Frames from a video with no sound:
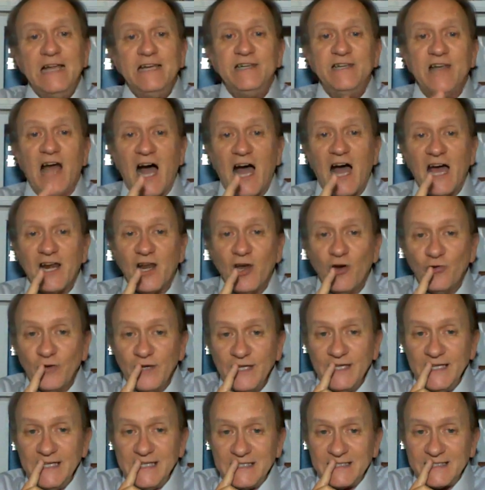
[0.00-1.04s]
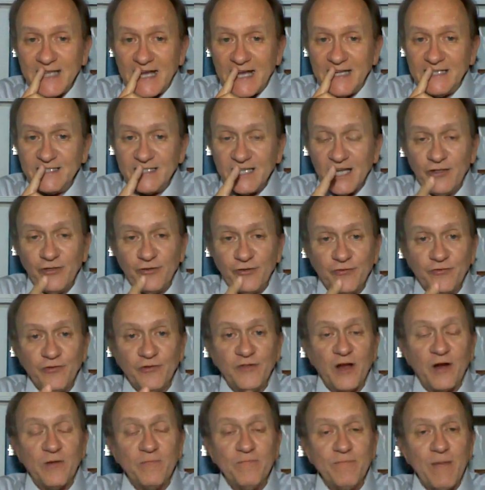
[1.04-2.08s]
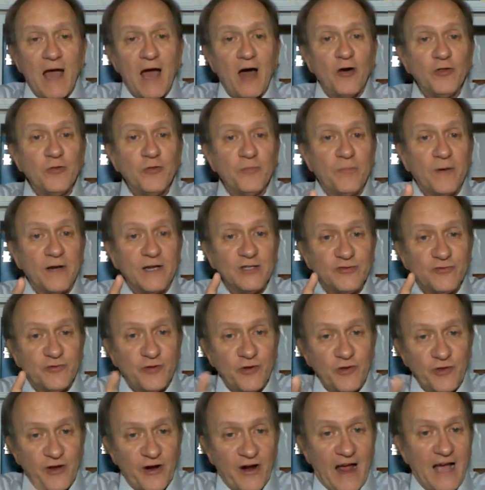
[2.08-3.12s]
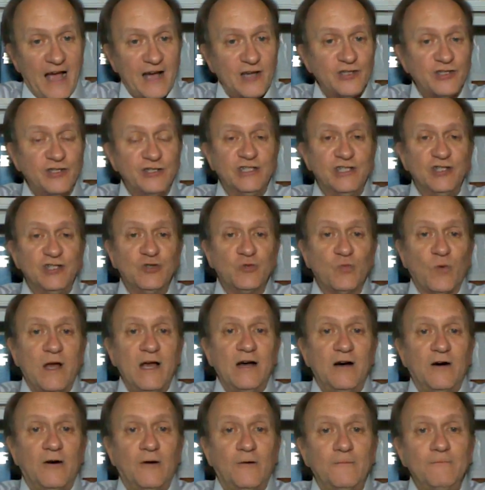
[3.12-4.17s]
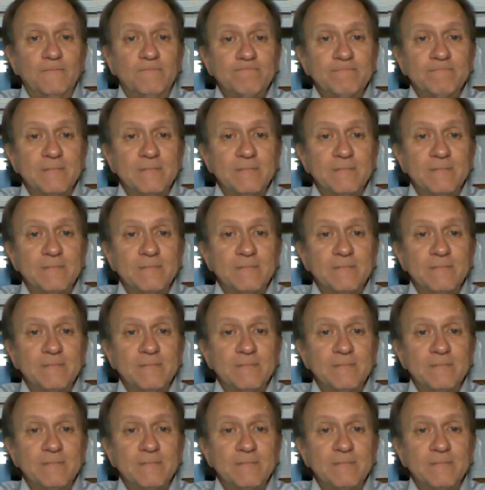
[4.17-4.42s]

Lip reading: not only is that done through their mouth, but it's through their actions as well.